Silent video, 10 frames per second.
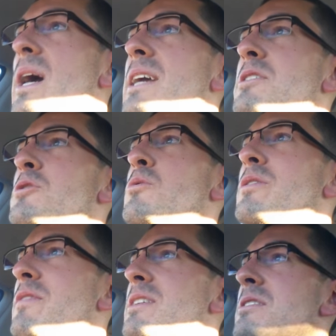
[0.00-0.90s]
ways to
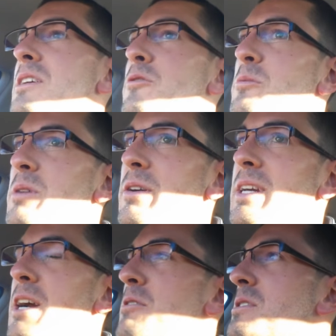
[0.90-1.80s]
invest in
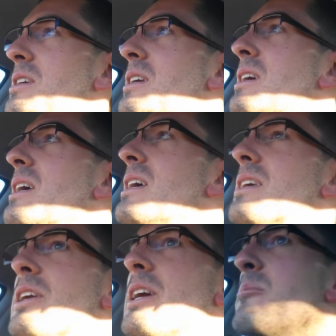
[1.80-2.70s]
cryptocurrency. You're